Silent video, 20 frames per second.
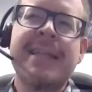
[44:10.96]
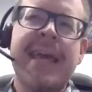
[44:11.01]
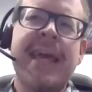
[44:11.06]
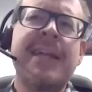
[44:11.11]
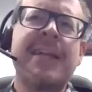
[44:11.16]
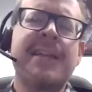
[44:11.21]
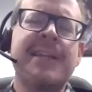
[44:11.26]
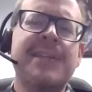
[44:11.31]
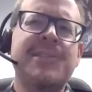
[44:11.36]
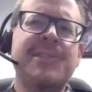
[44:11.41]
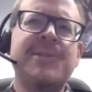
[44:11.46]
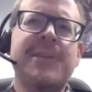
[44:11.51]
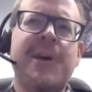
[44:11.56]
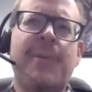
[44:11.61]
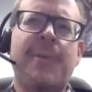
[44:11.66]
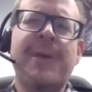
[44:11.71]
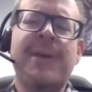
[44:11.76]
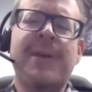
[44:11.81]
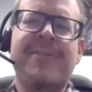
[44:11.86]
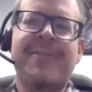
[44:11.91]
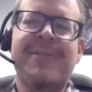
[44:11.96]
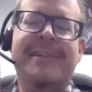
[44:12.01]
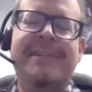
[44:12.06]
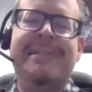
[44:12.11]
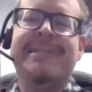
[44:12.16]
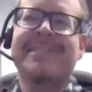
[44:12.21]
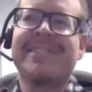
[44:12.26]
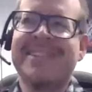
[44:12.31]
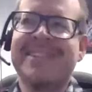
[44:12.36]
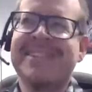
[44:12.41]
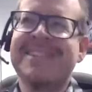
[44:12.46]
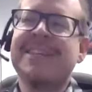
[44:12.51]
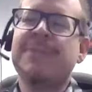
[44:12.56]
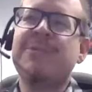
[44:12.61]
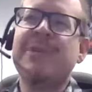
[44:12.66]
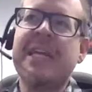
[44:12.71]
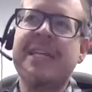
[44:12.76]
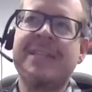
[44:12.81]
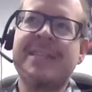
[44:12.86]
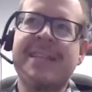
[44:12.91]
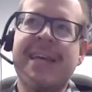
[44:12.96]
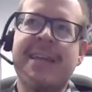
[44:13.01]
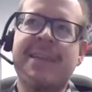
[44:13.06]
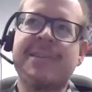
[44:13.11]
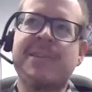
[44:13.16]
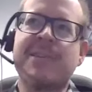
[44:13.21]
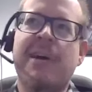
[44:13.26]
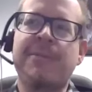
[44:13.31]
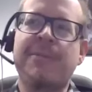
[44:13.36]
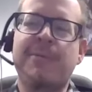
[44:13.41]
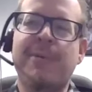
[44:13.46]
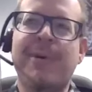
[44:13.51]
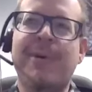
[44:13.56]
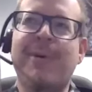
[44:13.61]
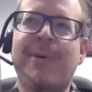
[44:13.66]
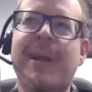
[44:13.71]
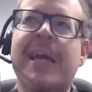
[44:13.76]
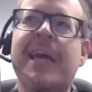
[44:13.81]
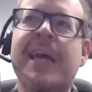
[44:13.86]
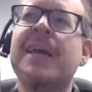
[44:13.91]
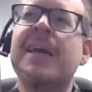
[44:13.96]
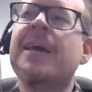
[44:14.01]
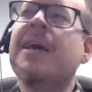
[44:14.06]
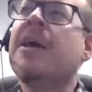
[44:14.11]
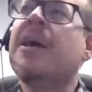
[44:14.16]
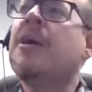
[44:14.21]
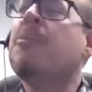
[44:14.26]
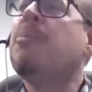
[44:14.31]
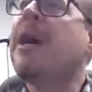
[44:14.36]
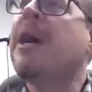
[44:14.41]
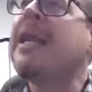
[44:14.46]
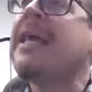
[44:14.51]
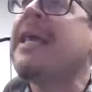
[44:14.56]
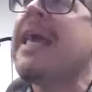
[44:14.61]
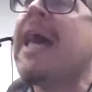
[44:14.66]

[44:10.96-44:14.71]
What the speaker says: at the end of this, you tell me if we need to take this off the recording. But